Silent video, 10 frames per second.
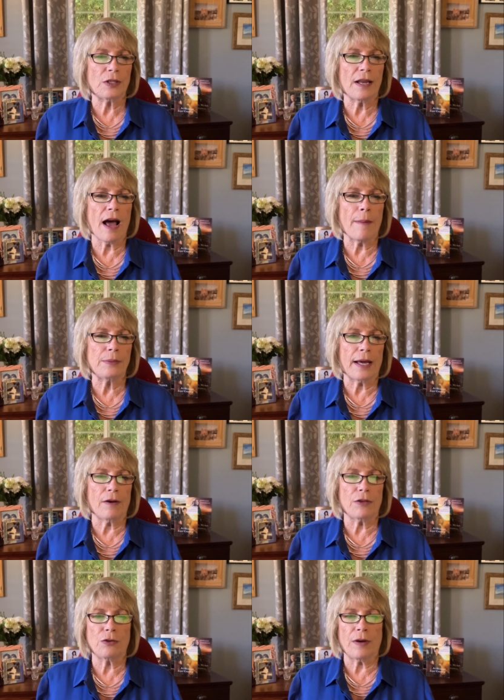and hopped out
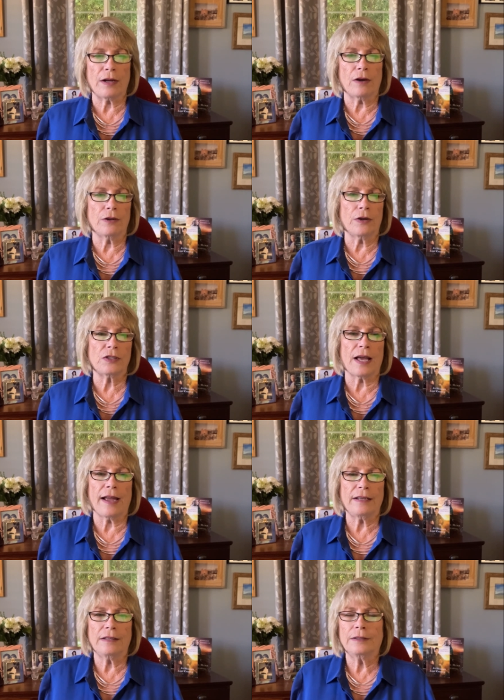of the truck on her side.